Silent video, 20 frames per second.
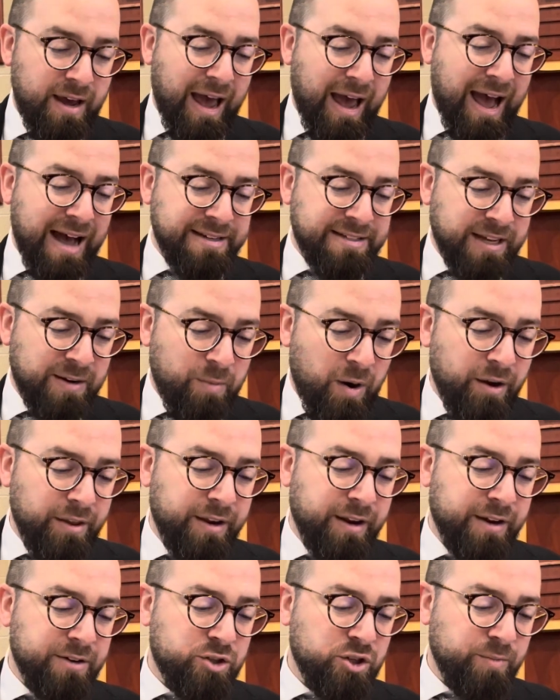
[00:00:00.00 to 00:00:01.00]
Ask the Gemara,
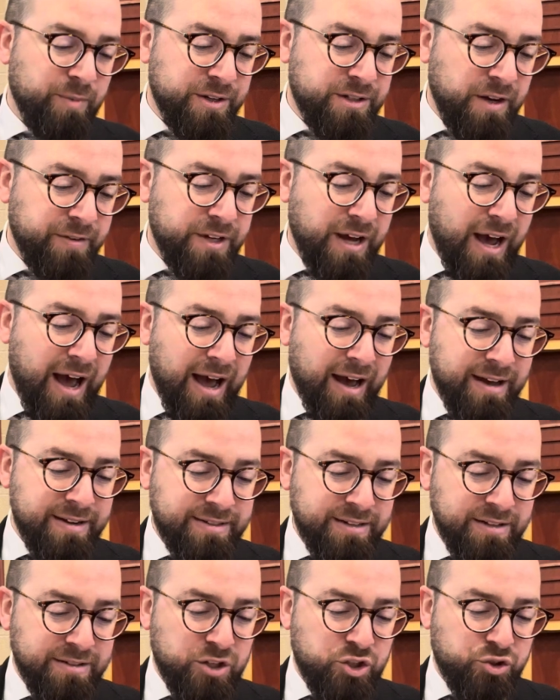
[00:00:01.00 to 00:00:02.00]
in Tumah, Davada
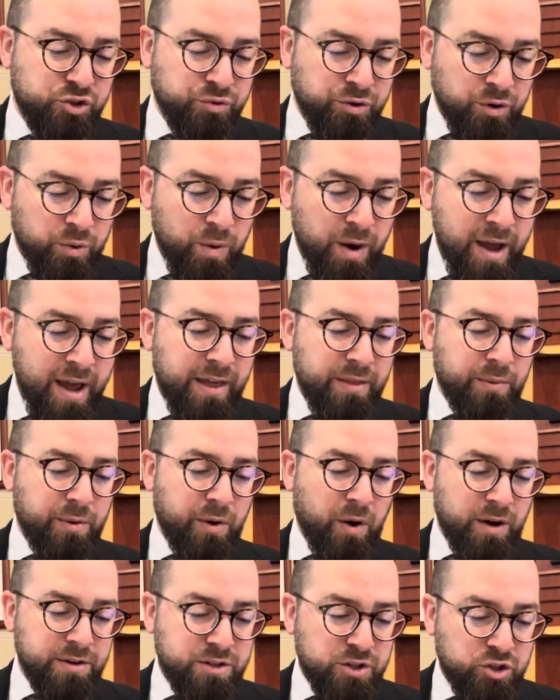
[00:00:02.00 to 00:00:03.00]
Achasi, is it true in
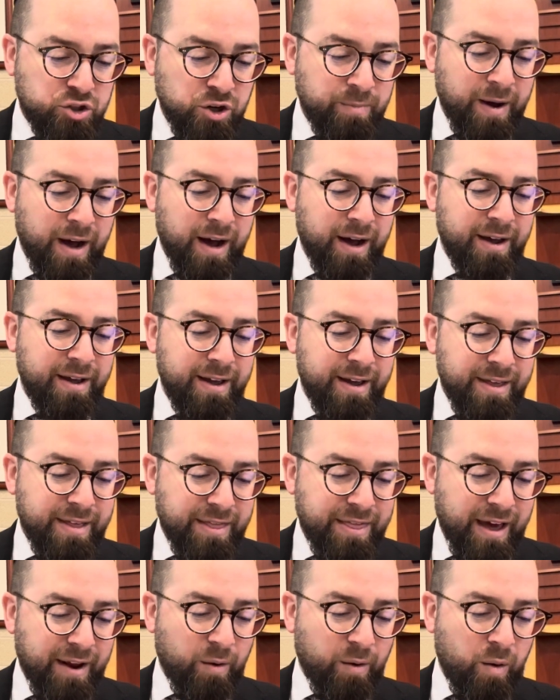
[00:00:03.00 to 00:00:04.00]
regards to Tumah
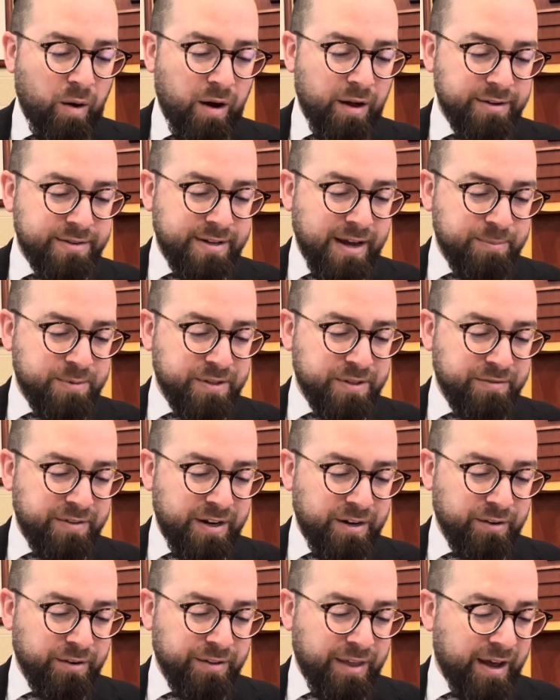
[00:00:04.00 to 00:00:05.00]
that all types of
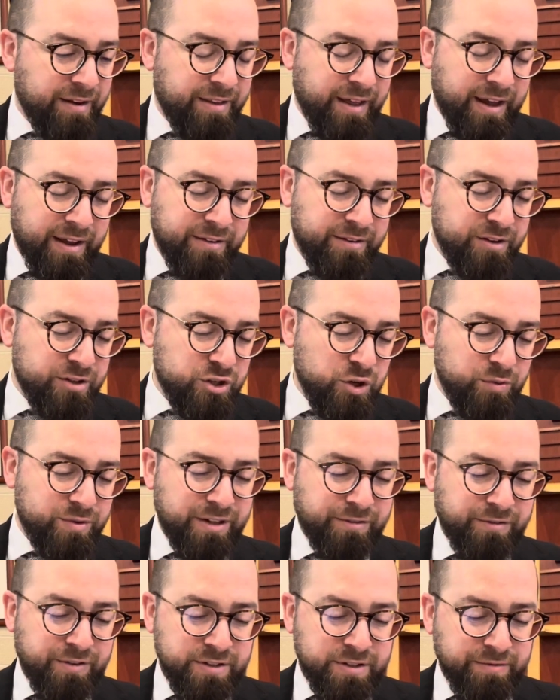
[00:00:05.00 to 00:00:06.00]
needle, that there's no
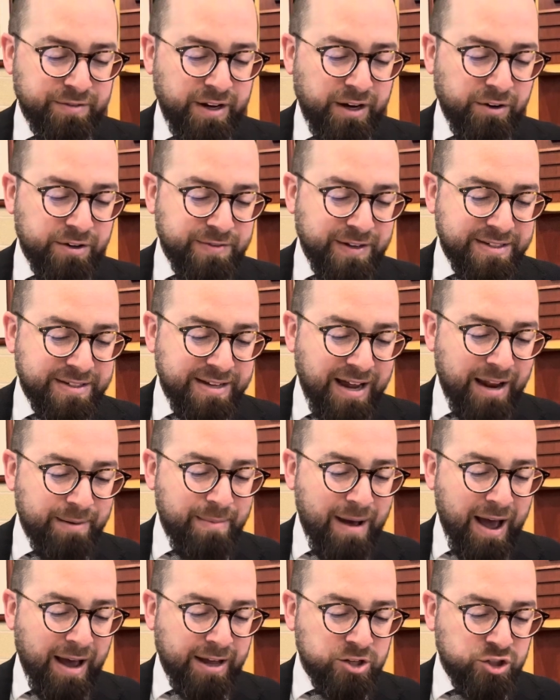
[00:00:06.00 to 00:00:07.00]
difference of needles? But it's not.
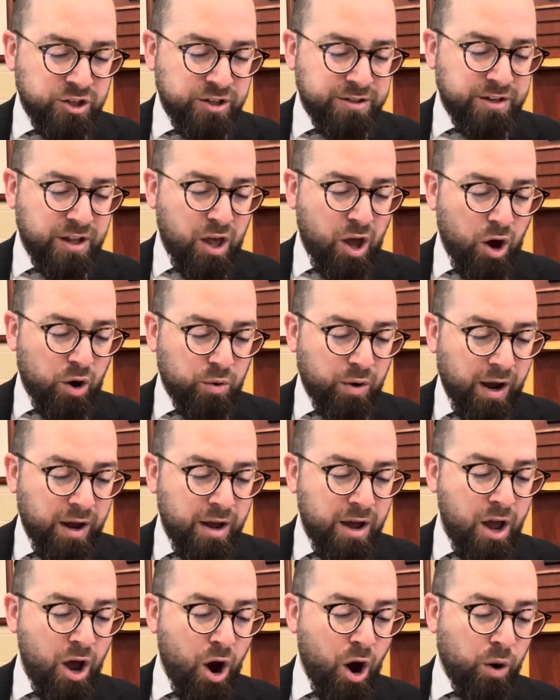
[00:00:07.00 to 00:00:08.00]
Machach nital chora,
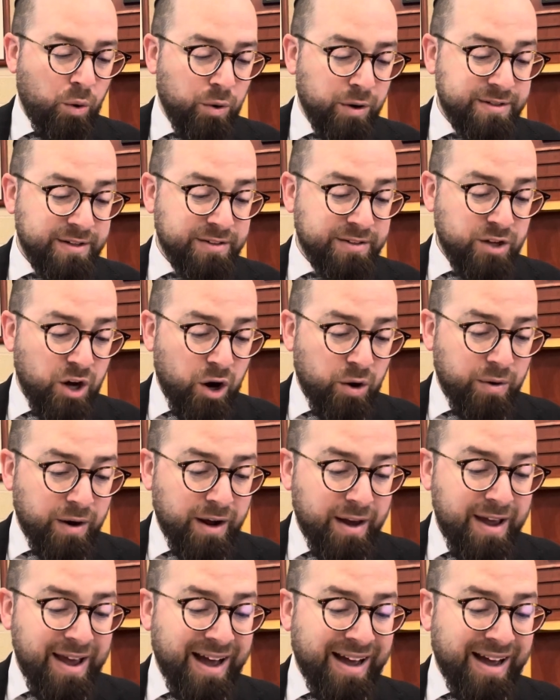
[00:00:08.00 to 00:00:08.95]
o uksa tahora.